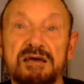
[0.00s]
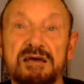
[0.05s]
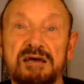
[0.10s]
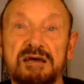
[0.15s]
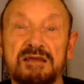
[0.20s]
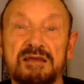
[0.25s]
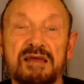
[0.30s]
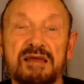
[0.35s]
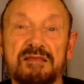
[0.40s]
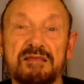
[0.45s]

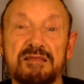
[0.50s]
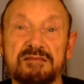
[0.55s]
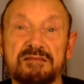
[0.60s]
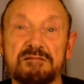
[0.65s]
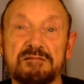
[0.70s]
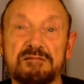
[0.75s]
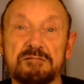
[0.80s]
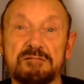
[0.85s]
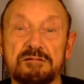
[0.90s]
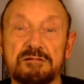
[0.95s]

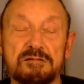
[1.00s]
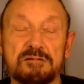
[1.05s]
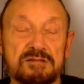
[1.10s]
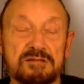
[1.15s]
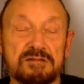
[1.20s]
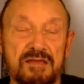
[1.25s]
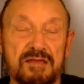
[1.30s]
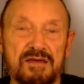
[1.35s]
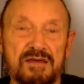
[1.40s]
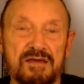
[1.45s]

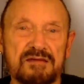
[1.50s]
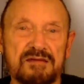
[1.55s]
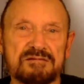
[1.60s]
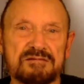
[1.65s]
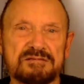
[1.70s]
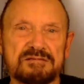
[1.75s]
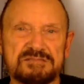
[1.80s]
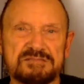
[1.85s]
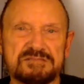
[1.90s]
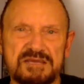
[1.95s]
another
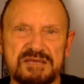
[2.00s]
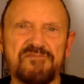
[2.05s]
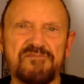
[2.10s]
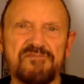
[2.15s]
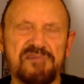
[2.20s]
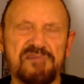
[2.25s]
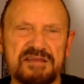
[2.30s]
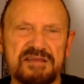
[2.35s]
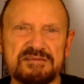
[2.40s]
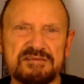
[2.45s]
dear
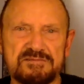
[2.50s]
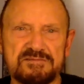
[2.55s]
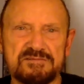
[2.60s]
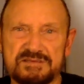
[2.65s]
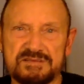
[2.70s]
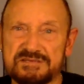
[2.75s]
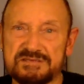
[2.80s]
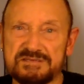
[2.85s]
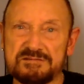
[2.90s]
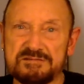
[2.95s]
friend,
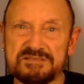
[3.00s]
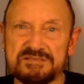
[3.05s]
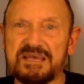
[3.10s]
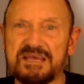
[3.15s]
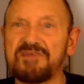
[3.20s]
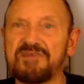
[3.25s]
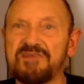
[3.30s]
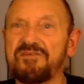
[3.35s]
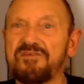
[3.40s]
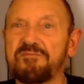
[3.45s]
the
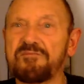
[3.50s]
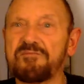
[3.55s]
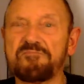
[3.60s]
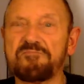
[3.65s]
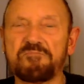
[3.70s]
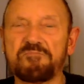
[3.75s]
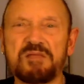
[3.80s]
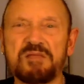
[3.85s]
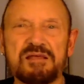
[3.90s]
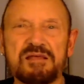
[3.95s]
son of a
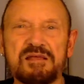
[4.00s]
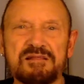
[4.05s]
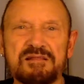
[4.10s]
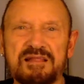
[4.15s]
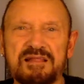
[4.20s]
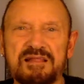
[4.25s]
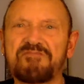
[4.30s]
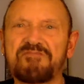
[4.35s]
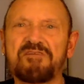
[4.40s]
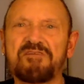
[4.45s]

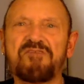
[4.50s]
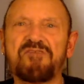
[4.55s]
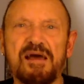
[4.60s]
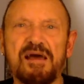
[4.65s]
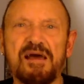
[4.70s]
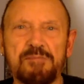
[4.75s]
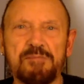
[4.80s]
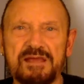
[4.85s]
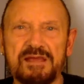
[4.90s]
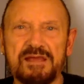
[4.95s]
lovely
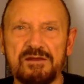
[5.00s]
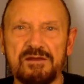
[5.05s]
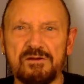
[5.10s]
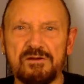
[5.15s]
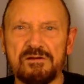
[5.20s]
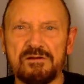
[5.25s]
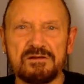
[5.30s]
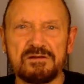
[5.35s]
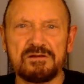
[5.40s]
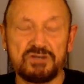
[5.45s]
family,
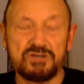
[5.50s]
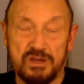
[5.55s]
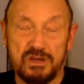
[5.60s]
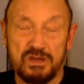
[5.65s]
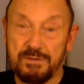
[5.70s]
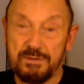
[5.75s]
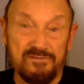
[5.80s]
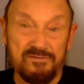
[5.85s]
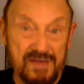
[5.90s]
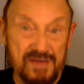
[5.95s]

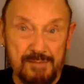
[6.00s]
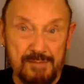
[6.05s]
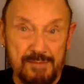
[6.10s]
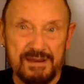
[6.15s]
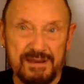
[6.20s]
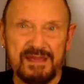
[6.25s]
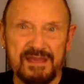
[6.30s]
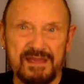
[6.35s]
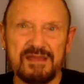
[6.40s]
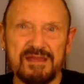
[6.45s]
German
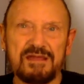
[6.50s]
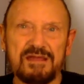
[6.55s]
family,